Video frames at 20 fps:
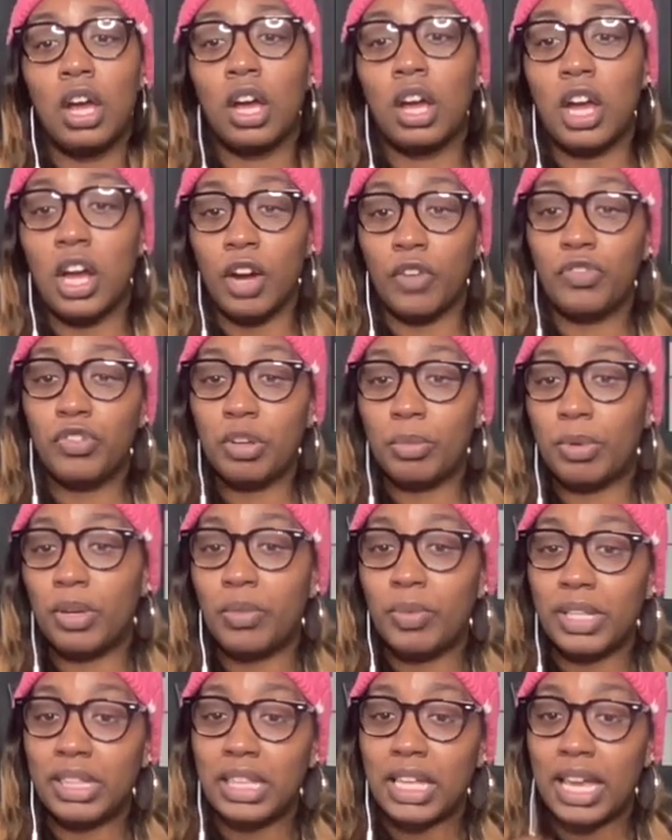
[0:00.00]
comfortable
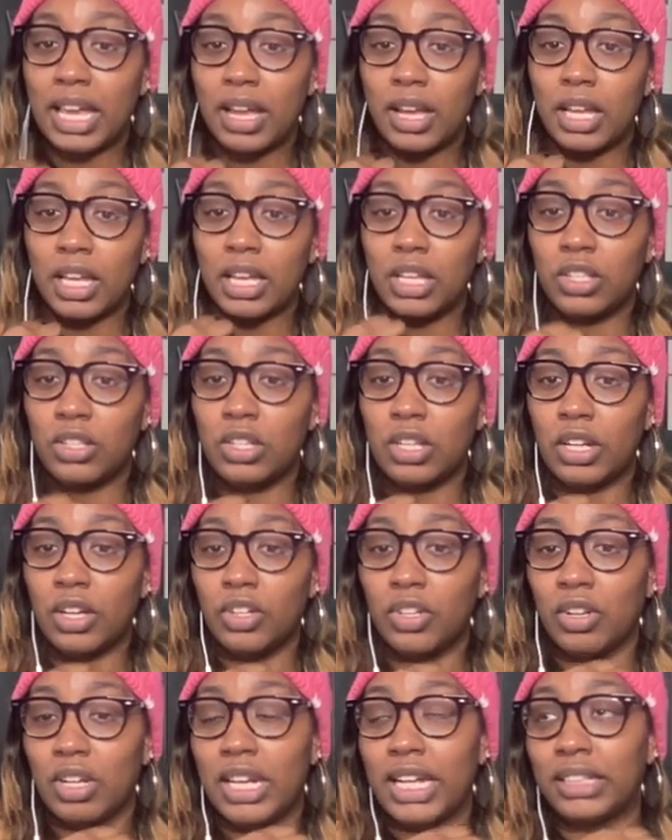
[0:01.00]
with that and you know
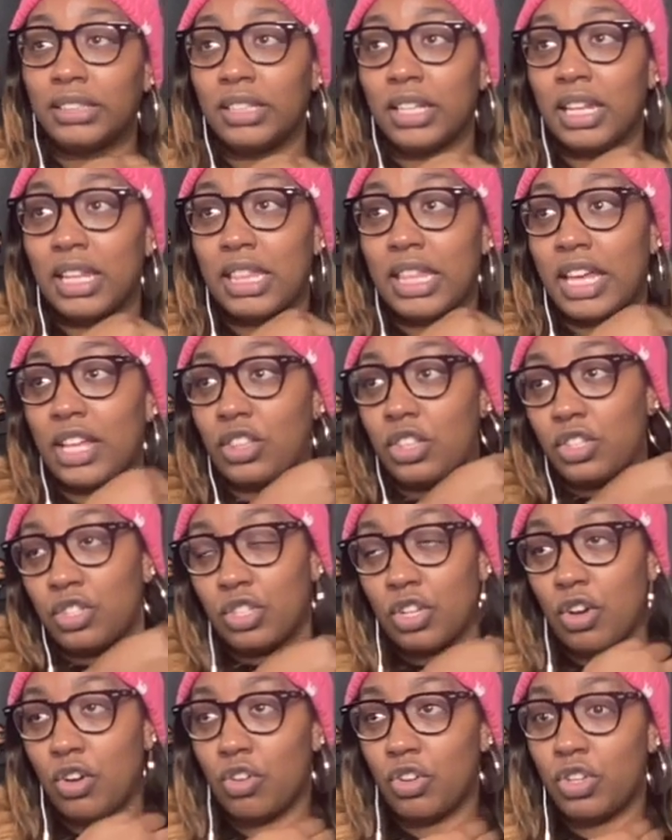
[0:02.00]
you're not letting that
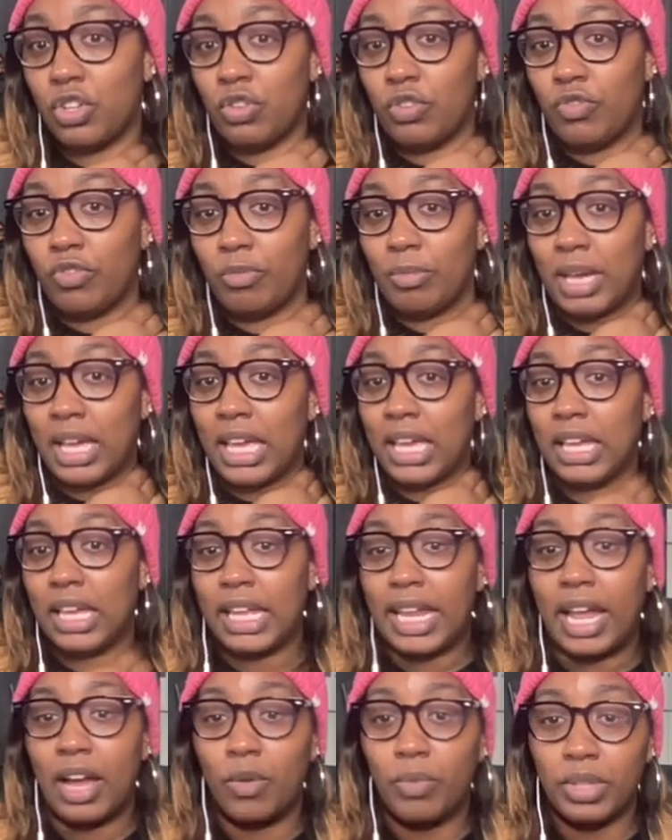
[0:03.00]
deter you from
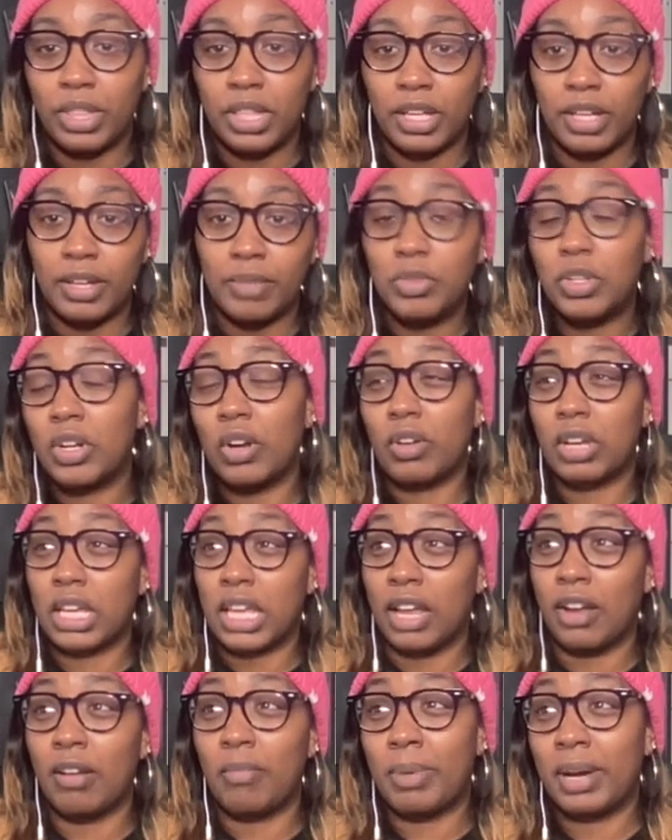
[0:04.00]
hanging out with him you don't
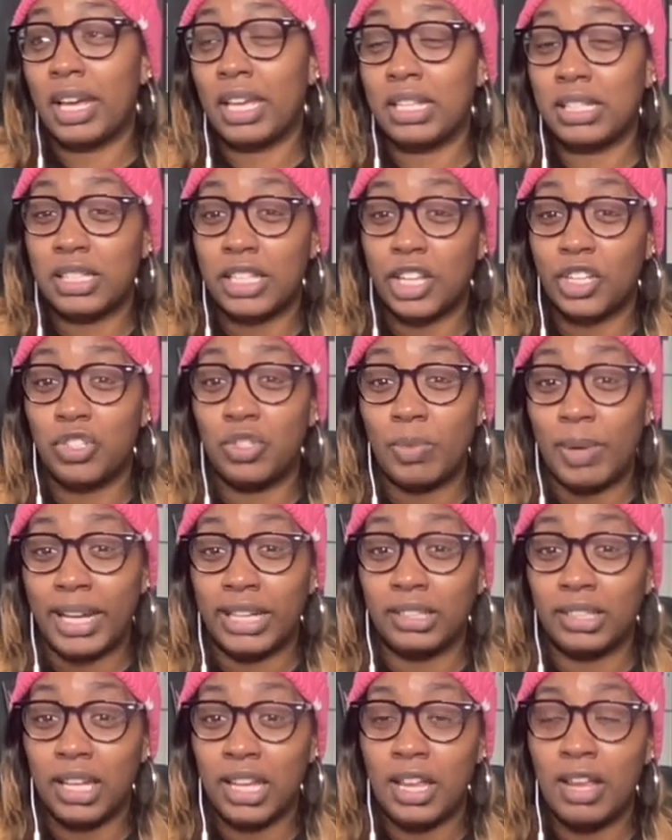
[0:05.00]
care about his
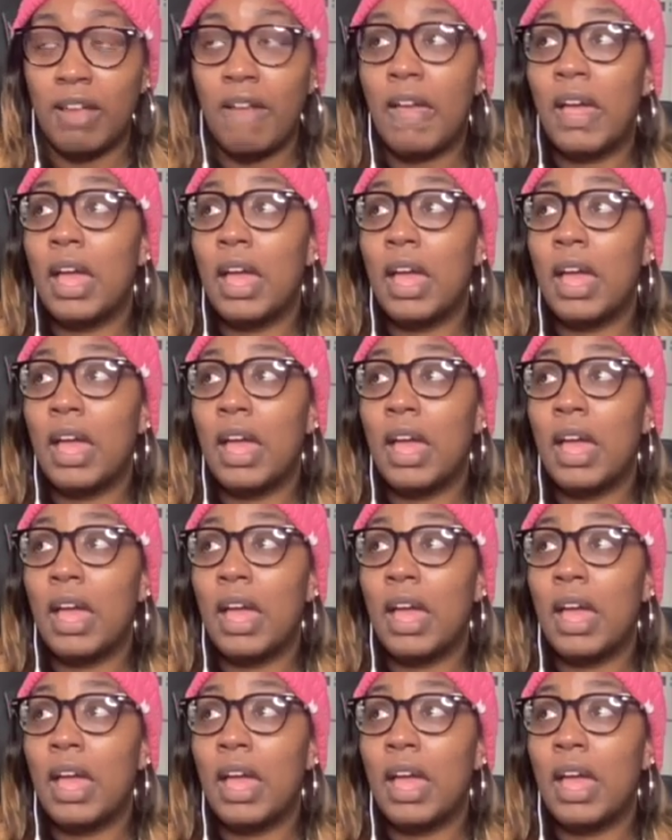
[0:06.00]
sexuality